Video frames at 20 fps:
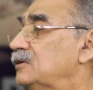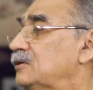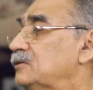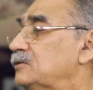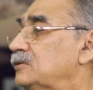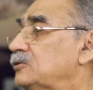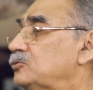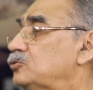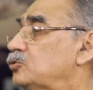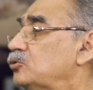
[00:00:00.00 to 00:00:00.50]

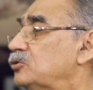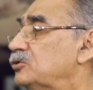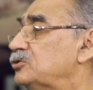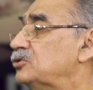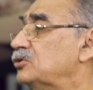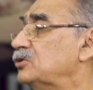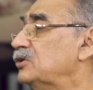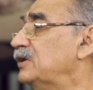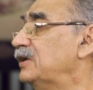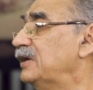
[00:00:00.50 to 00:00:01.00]
the
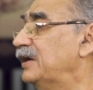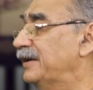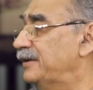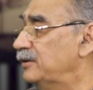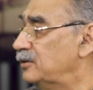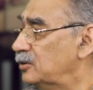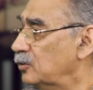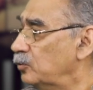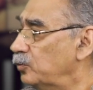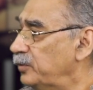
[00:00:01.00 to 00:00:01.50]
judiciary
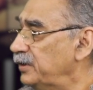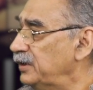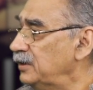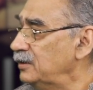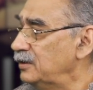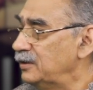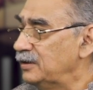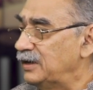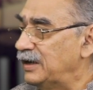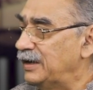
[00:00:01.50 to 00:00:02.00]

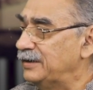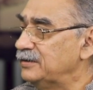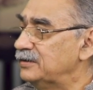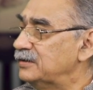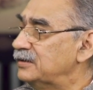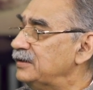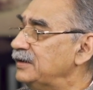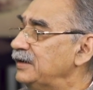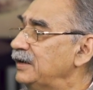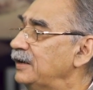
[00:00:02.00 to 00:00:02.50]
intervened and
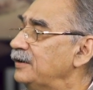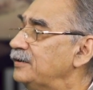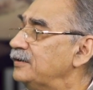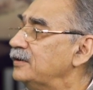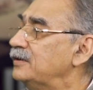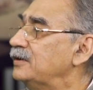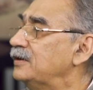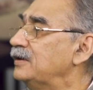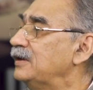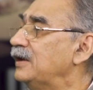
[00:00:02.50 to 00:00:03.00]

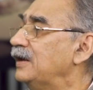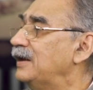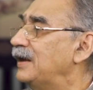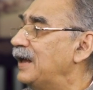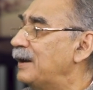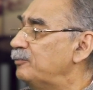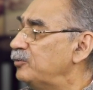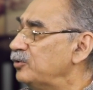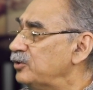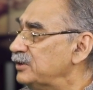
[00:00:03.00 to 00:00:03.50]
created an
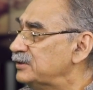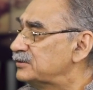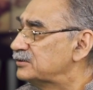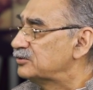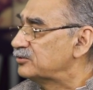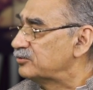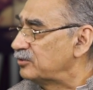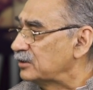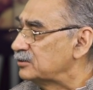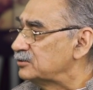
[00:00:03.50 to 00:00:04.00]
elaborate
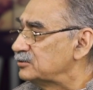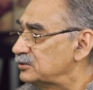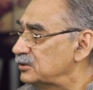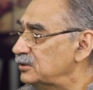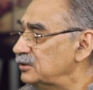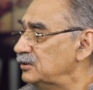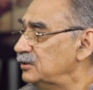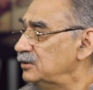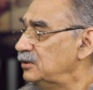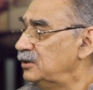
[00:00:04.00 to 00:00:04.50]

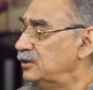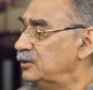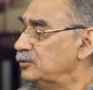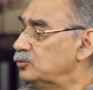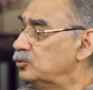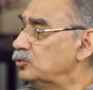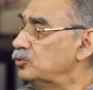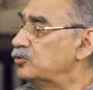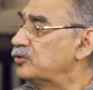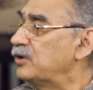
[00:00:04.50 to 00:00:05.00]
structure
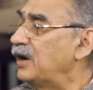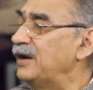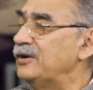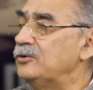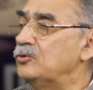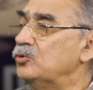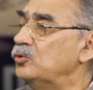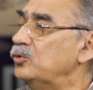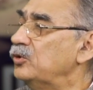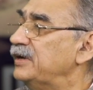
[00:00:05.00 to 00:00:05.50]
to try
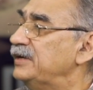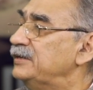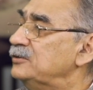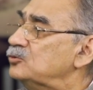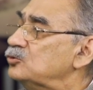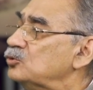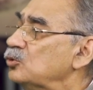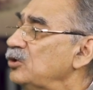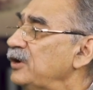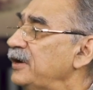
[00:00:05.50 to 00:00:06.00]
to
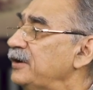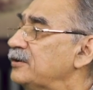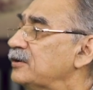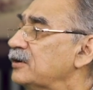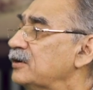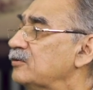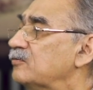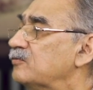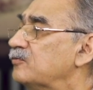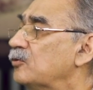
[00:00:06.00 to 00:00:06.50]
insulate
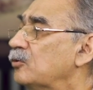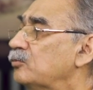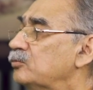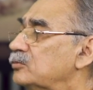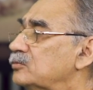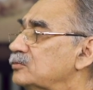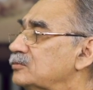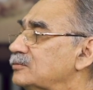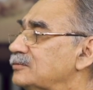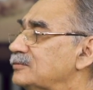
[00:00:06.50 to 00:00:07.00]
it
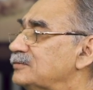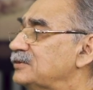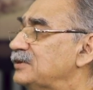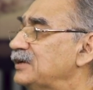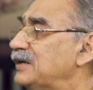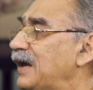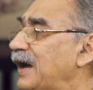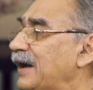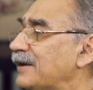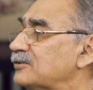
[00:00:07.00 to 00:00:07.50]
from
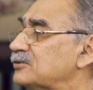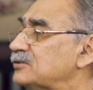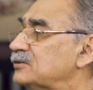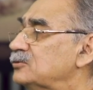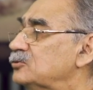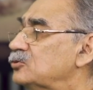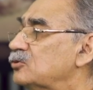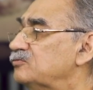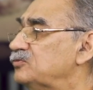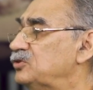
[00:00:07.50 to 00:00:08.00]
the
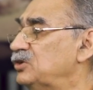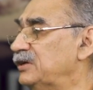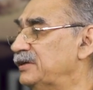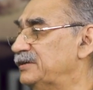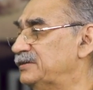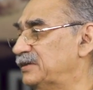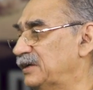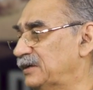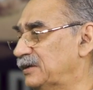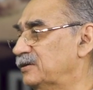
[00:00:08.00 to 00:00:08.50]
actions of the
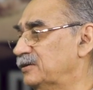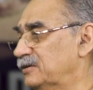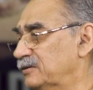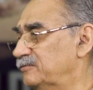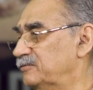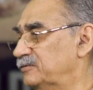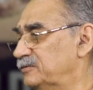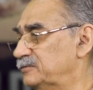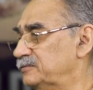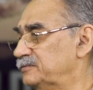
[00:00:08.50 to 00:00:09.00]
executive.
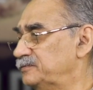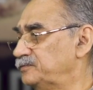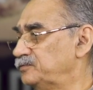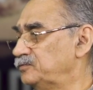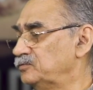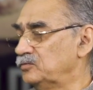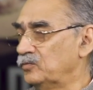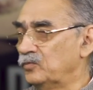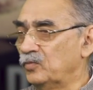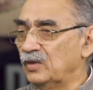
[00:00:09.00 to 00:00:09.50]

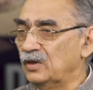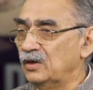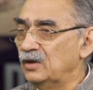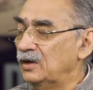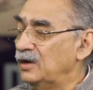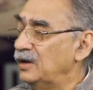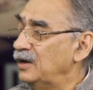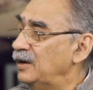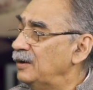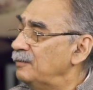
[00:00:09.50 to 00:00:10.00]

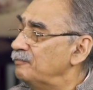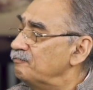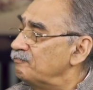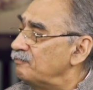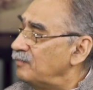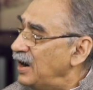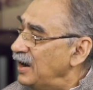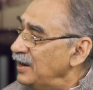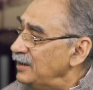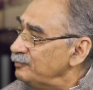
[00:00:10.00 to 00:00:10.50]

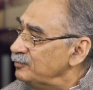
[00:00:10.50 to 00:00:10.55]
My